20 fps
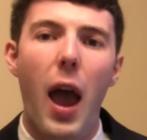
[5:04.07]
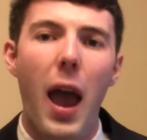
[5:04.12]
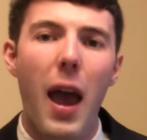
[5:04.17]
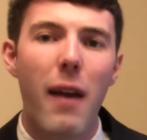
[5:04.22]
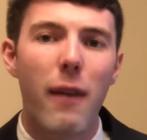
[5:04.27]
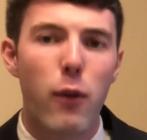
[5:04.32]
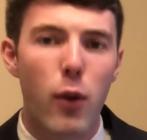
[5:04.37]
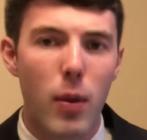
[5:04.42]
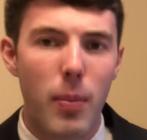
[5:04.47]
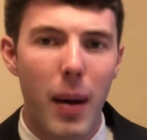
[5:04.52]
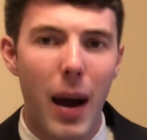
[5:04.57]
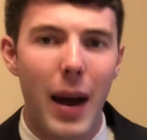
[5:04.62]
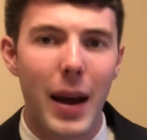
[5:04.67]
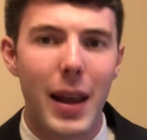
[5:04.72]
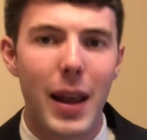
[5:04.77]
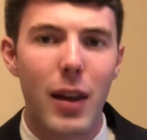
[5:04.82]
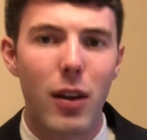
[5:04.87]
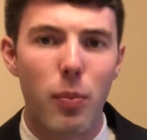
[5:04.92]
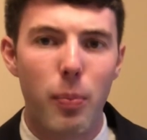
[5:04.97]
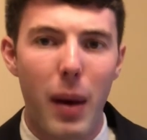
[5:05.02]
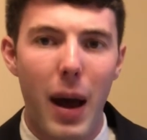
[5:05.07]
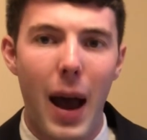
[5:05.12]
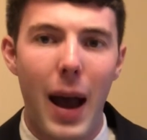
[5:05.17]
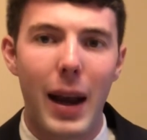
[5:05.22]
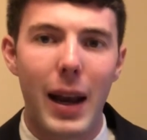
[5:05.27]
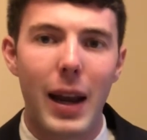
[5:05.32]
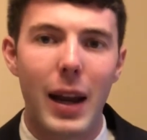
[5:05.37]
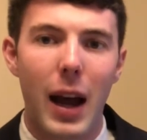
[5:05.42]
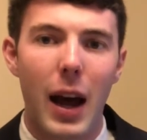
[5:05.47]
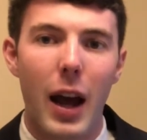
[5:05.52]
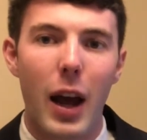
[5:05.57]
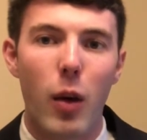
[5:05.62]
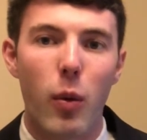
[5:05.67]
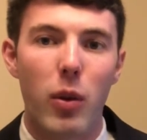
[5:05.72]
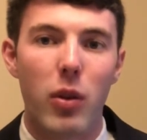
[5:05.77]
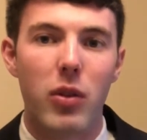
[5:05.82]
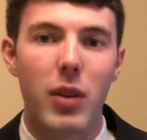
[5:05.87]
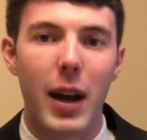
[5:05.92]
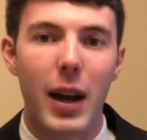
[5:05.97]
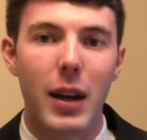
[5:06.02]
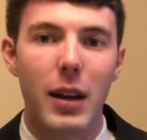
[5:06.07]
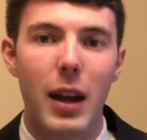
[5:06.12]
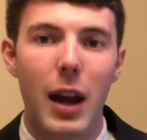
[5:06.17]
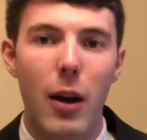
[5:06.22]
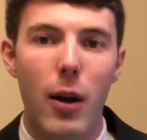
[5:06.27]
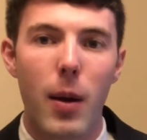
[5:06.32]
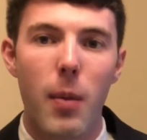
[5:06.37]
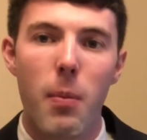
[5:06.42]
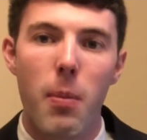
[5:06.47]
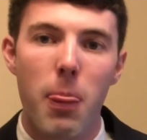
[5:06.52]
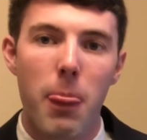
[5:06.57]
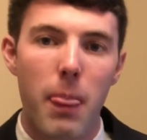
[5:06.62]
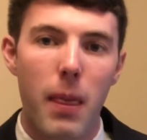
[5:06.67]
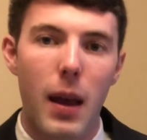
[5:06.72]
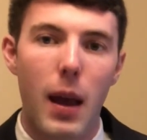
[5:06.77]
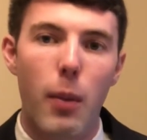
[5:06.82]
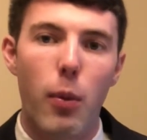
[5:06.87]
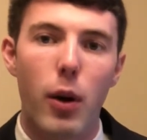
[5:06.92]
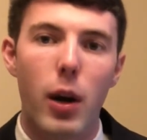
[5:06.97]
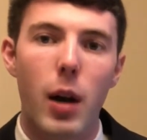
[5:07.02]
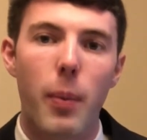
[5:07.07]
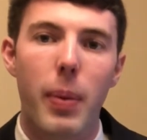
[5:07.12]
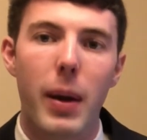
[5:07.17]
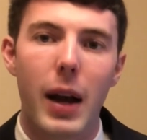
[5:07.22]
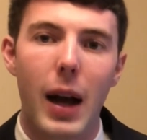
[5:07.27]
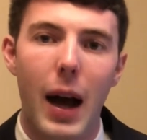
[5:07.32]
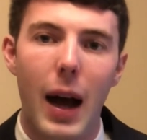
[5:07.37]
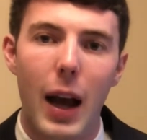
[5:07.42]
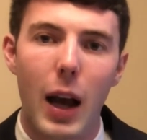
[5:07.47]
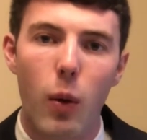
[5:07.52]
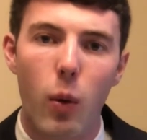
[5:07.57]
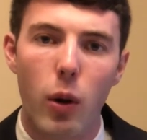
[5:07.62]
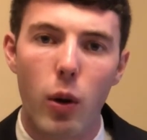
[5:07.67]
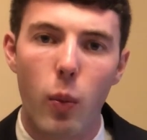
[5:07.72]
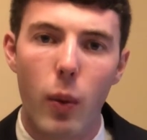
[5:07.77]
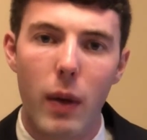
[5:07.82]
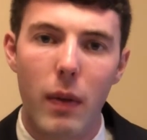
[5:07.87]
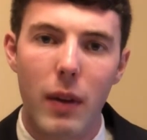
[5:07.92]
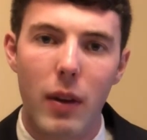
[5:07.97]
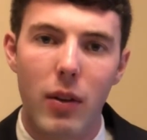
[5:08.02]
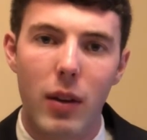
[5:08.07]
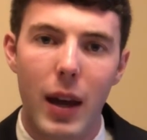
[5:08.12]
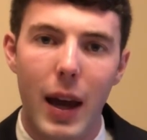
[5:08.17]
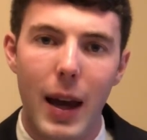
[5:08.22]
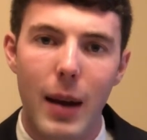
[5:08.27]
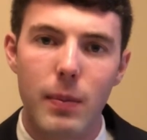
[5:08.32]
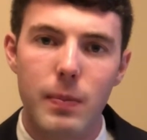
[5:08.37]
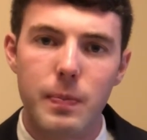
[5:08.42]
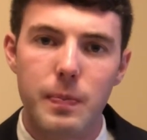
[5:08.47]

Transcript: everybody is back in Iowa's secondary, and we're going to pick Iowa to win this game.